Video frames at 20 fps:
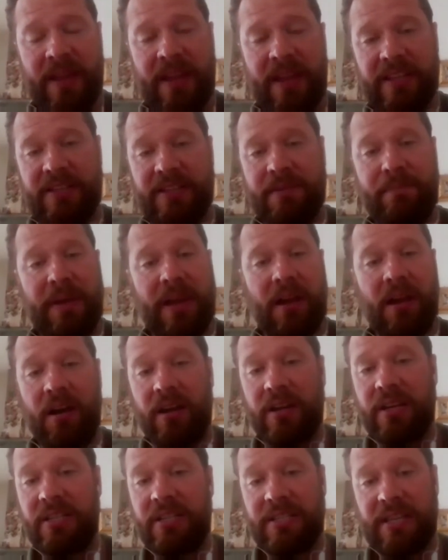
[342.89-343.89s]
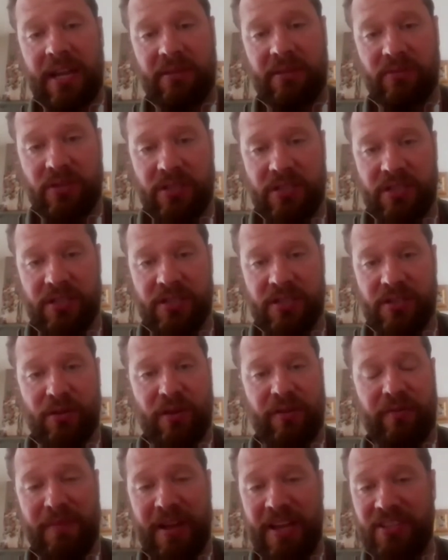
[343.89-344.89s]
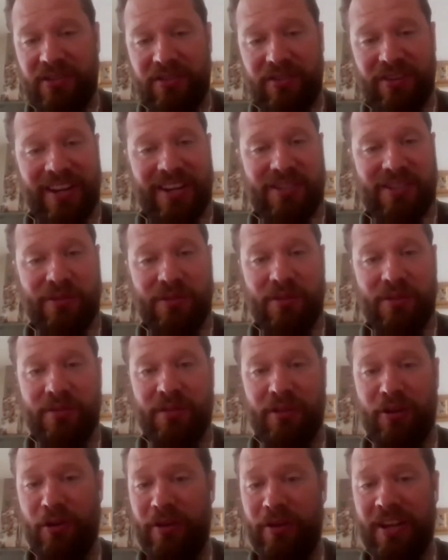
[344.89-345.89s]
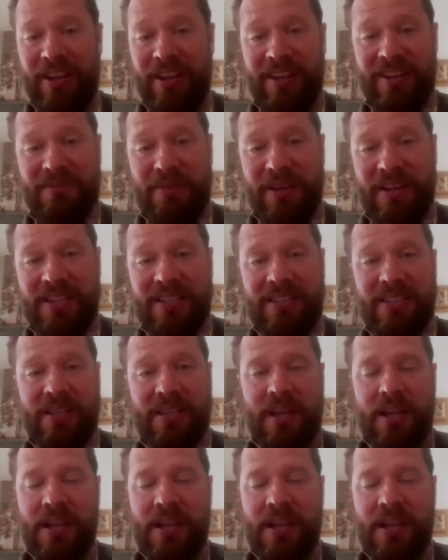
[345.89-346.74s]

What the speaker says: It's a bit harder down to sort of Maastricht or Groningen because